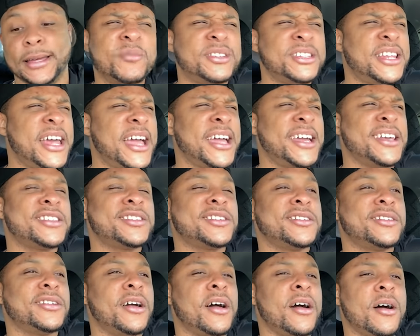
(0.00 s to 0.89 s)
Today is
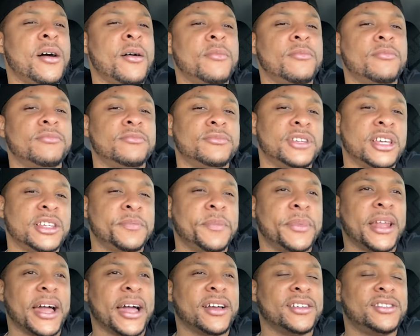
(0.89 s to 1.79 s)
just
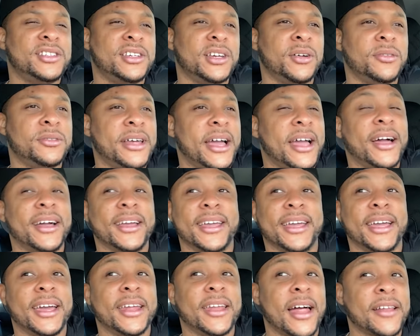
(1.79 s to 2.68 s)
been like a chill day
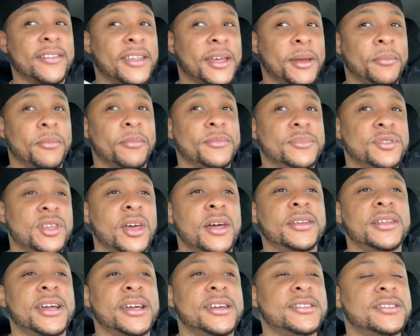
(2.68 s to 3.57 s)
again. I think
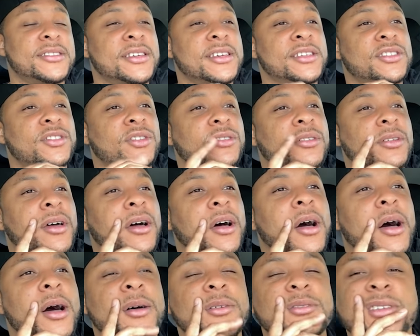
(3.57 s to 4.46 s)
Sundays is
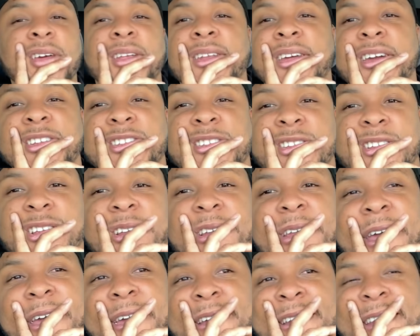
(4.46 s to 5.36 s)
a
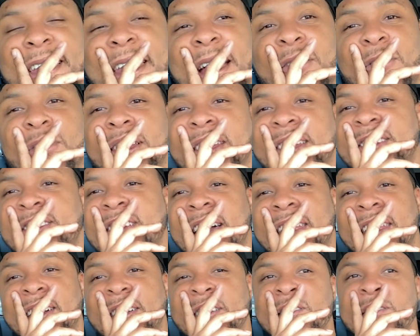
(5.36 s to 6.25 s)
day that I'm really trying